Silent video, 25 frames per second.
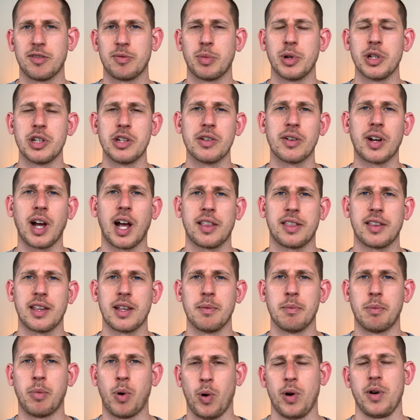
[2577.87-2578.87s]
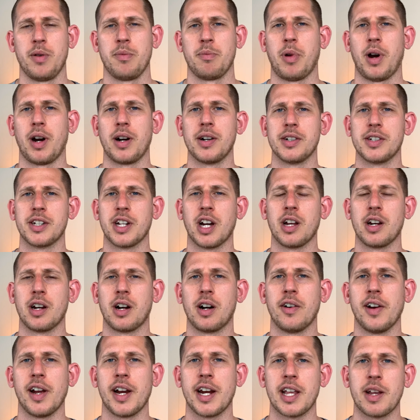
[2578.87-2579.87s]
But you got the important part done
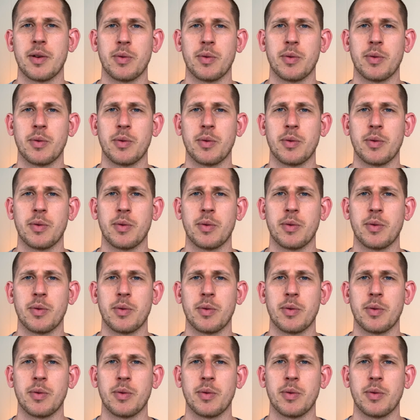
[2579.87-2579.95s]
already,